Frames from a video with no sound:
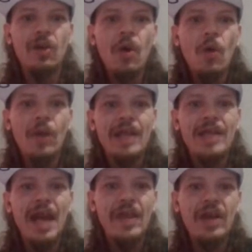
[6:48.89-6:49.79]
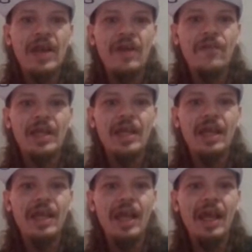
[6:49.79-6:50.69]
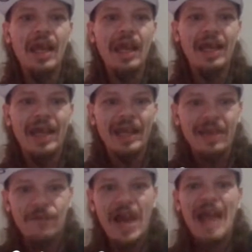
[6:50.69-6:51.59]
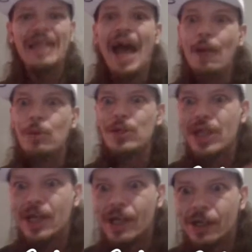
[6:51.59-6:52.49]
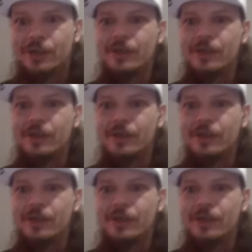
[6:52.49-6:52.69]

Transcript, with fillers: When I die, they'll get infected and get the fact I was ill.